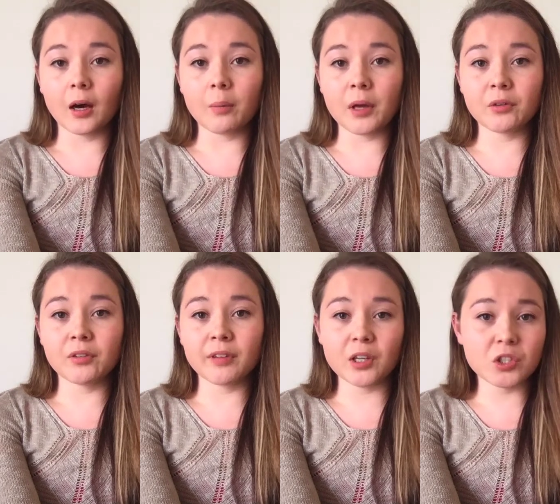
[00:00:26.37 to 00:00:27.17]
And
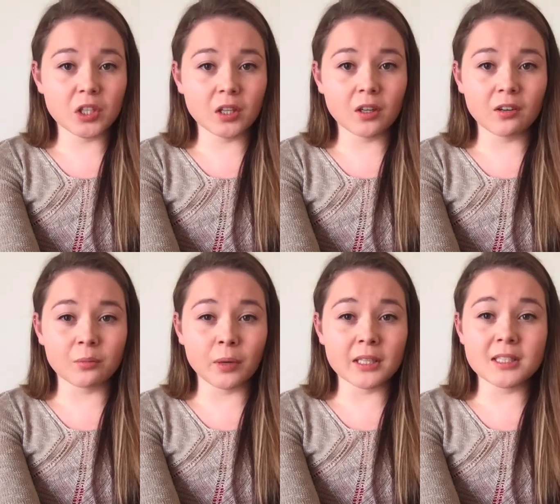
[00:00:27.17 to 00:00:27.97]
reflection on
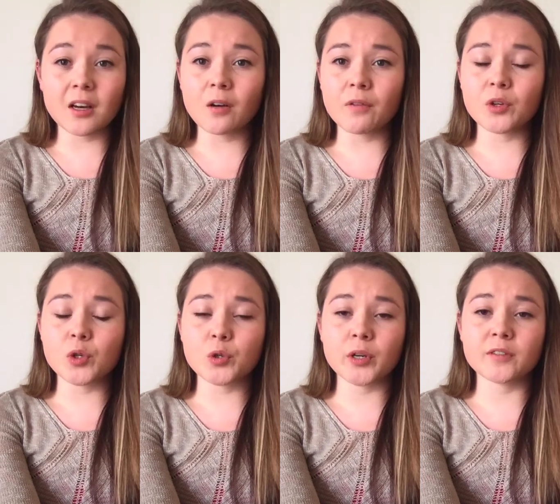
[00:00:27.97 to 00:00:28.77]
myself and what
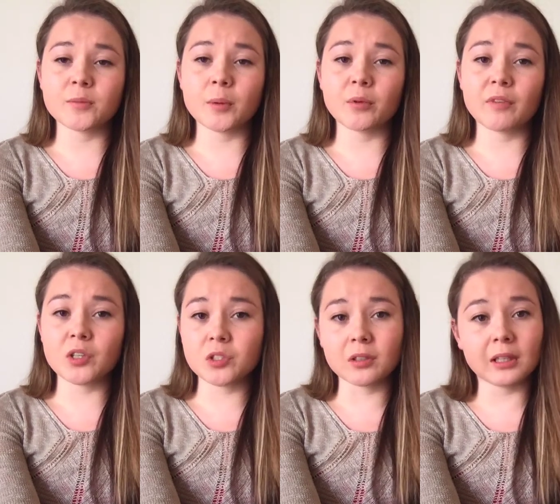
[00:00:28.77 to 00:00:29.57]
drives me
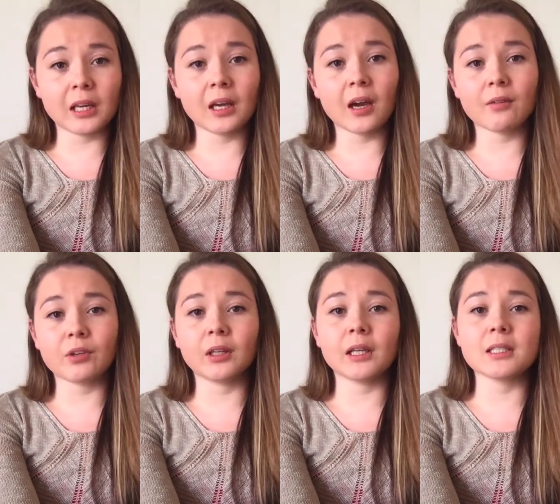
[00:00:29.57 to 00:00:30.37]
professionally, I
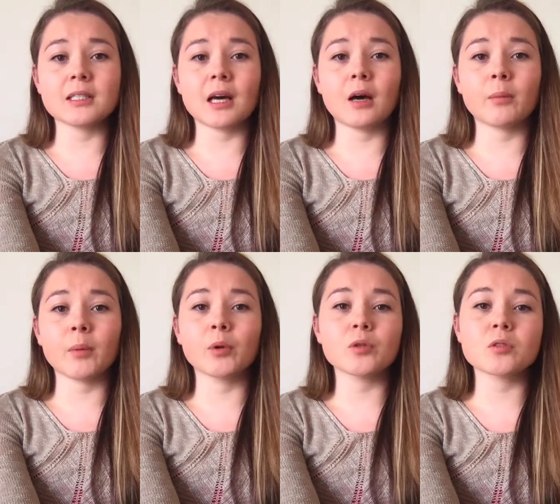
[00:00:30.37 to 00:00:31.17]
realized that my
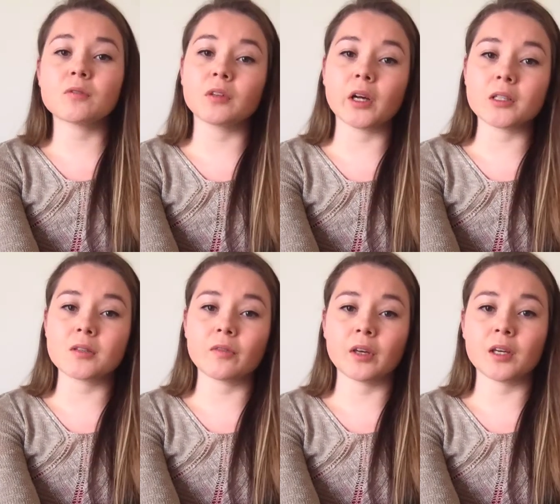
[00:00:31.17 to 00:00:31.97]
personal
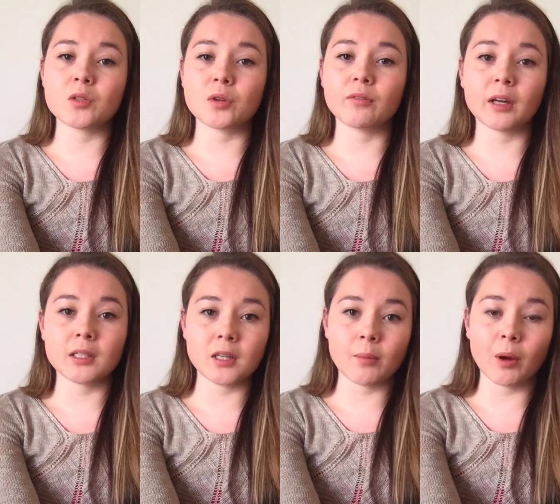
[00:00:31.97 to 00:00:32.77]
philosophy is
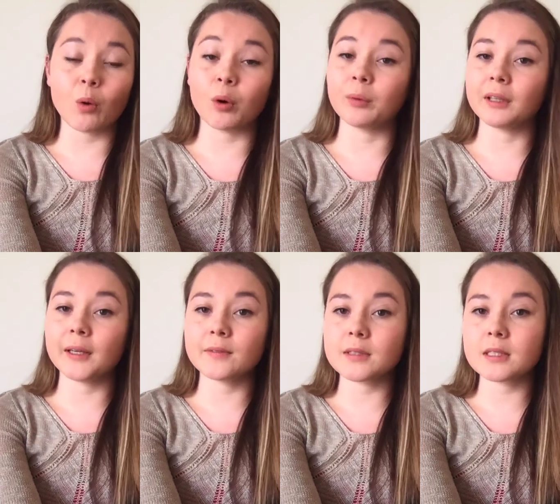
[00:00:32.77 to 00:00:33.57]
reflected on my core
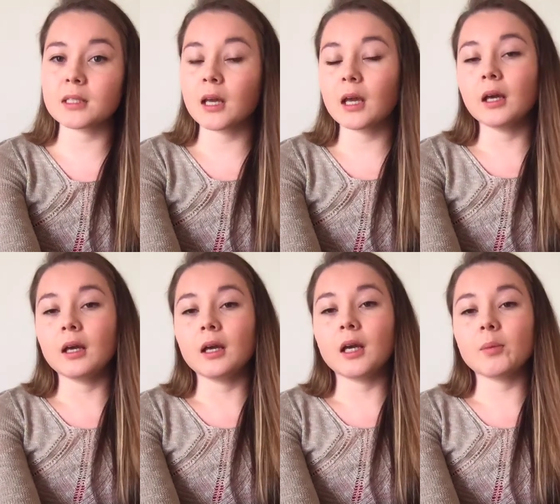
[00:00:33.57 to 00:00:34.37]
beliefs.
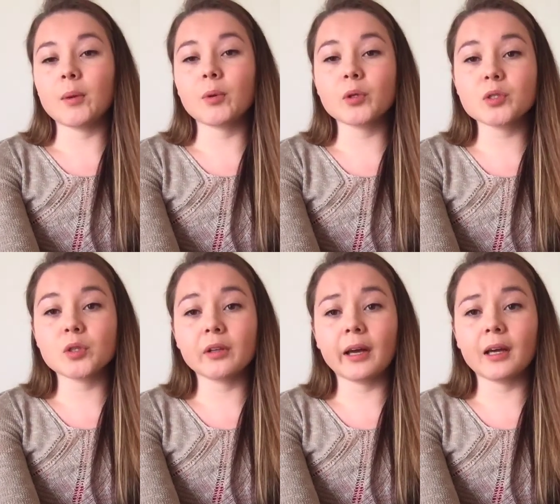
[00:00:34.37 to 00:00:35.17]
In my personal
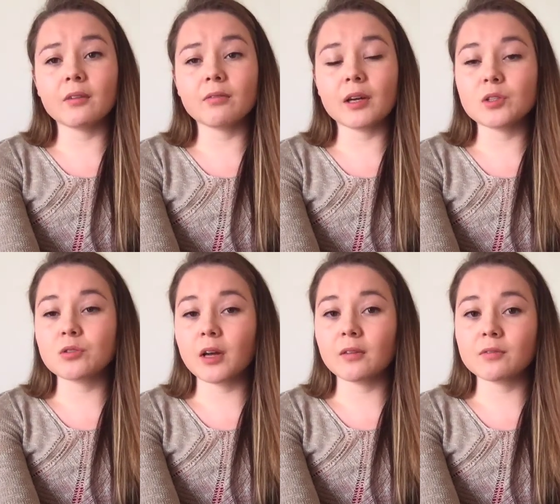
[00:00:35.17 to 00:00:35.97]
life, I strive